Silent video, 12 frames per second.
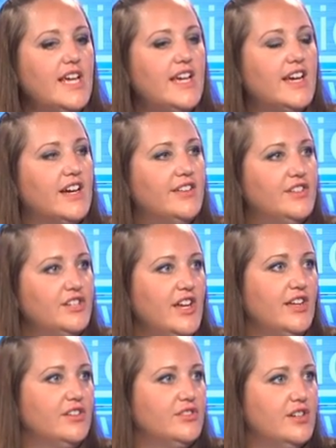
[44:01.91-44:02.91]
take on the
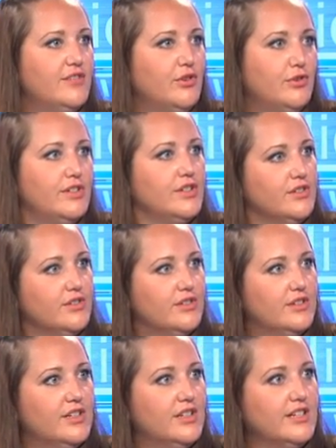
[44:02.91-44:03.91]
challenge of holding your,
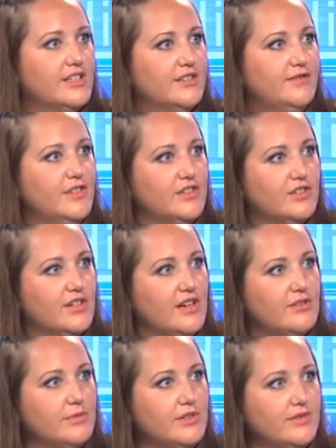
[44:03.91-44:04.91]
an elected official
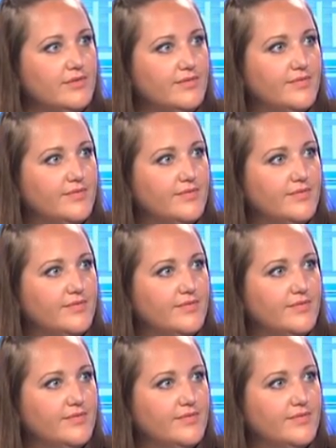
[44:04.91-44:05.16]
accountable?